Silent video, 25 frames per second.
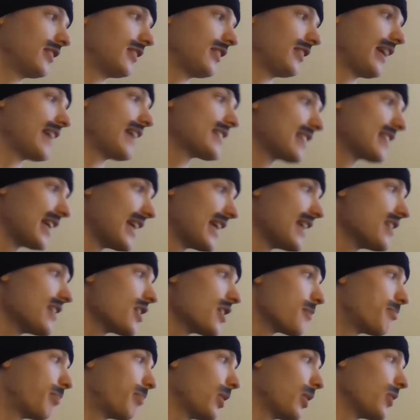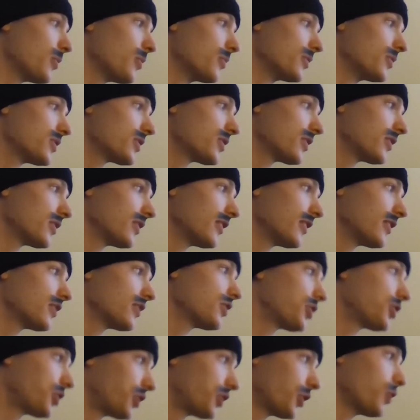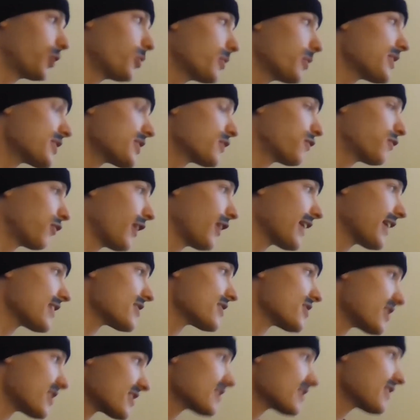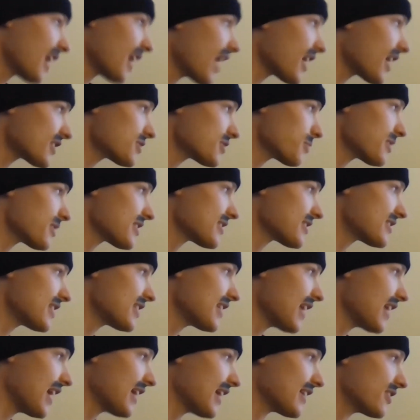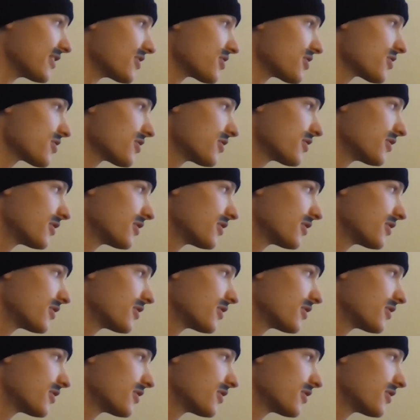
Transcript: It's in a boot. Shoe is French. It starts with a CH.